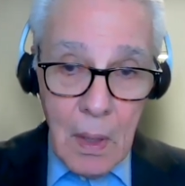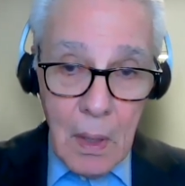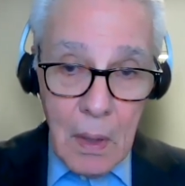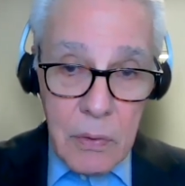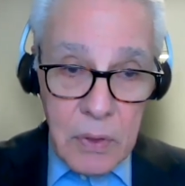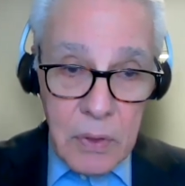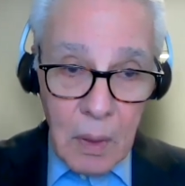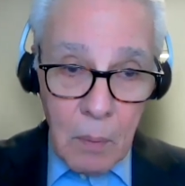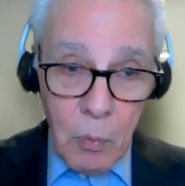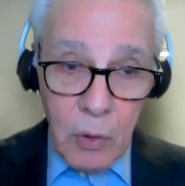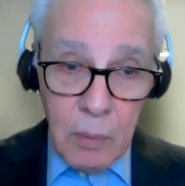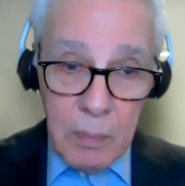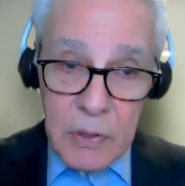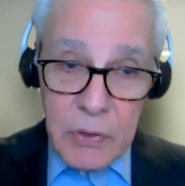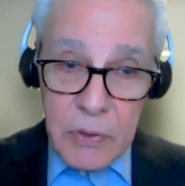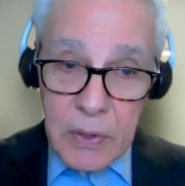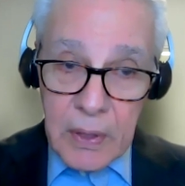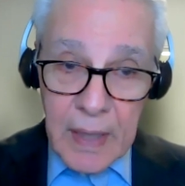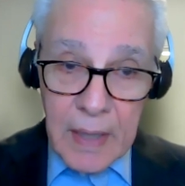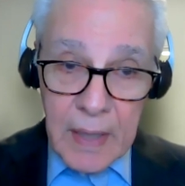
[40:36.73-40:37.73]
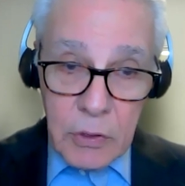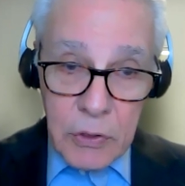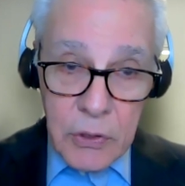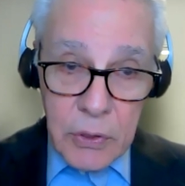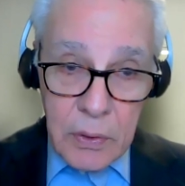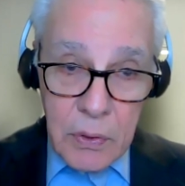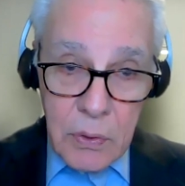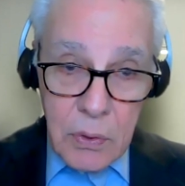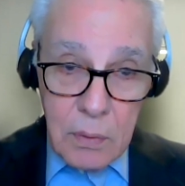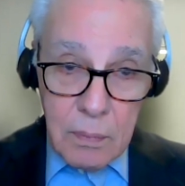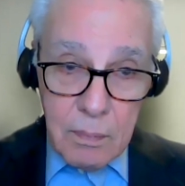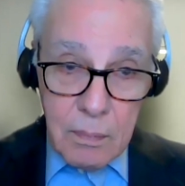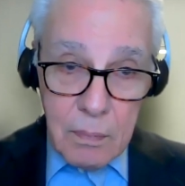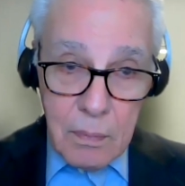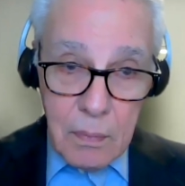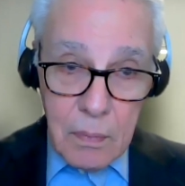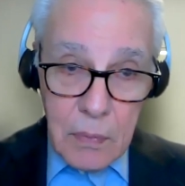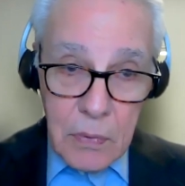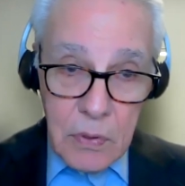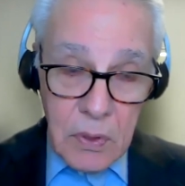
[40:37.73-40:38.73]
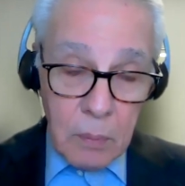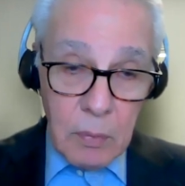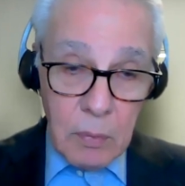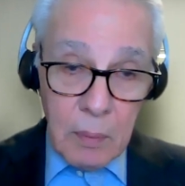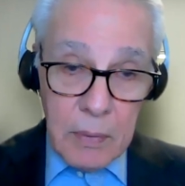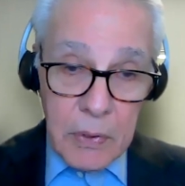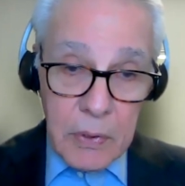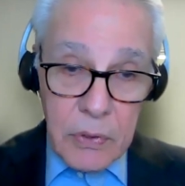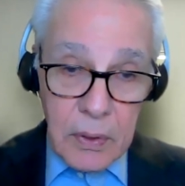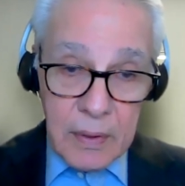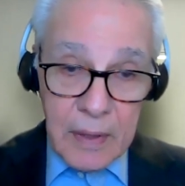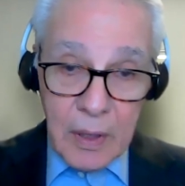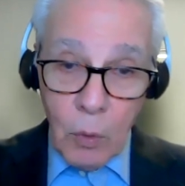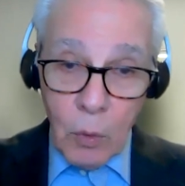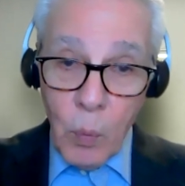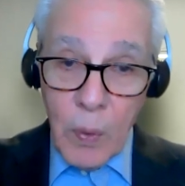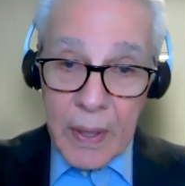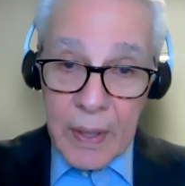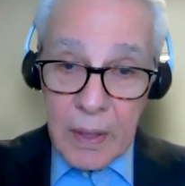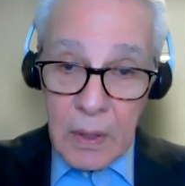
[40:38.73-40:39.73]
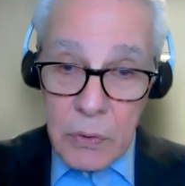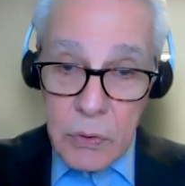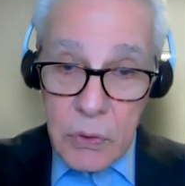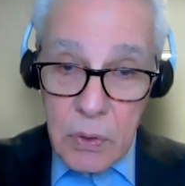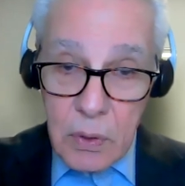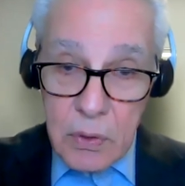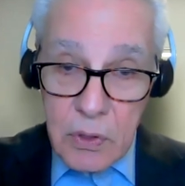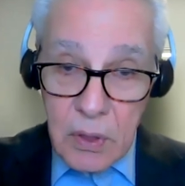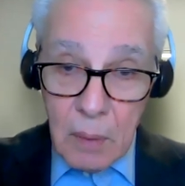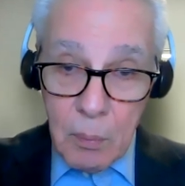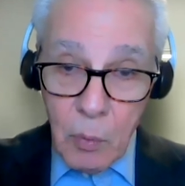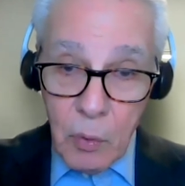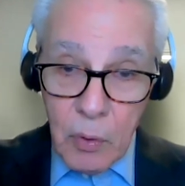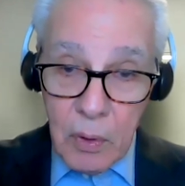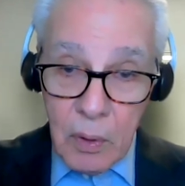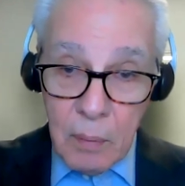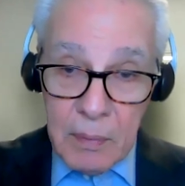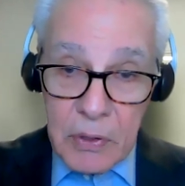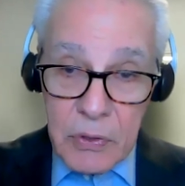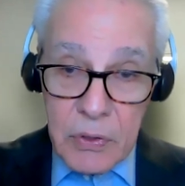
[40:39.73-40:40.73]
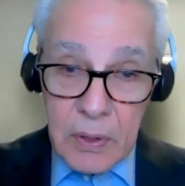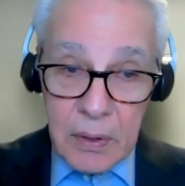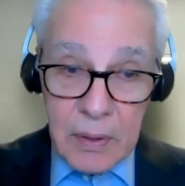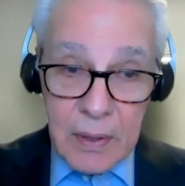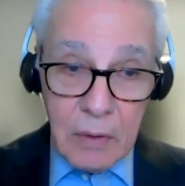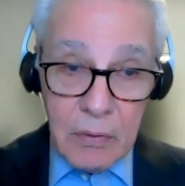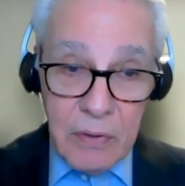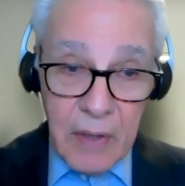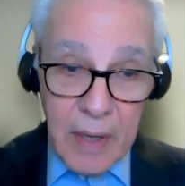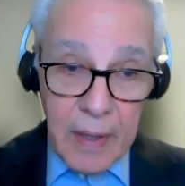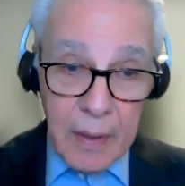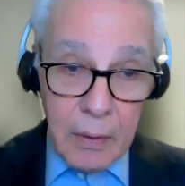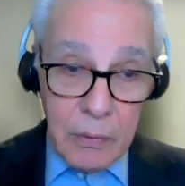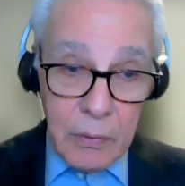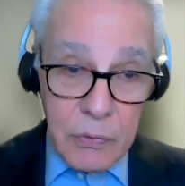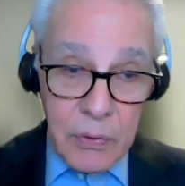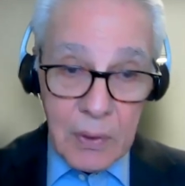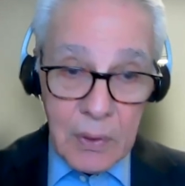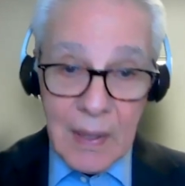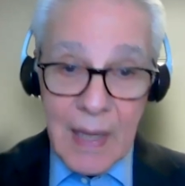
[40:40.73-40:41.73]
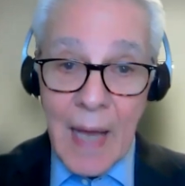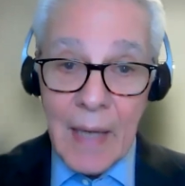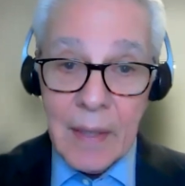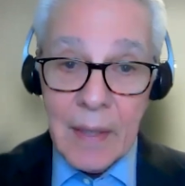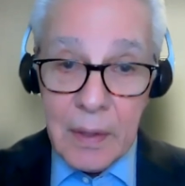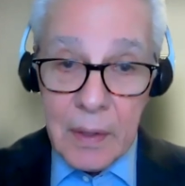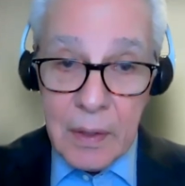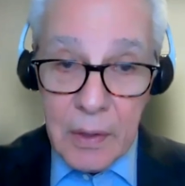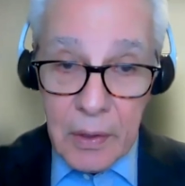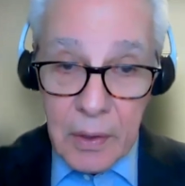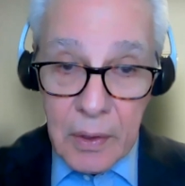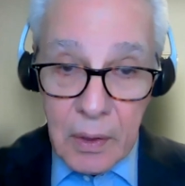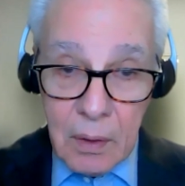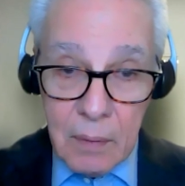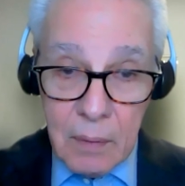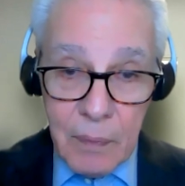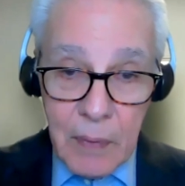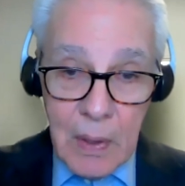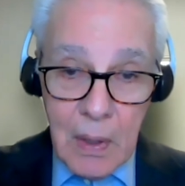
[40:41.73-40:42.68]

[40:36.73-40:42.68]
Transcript: Some were missing engines, some were missing their wings, some were missing their tails and landing gear.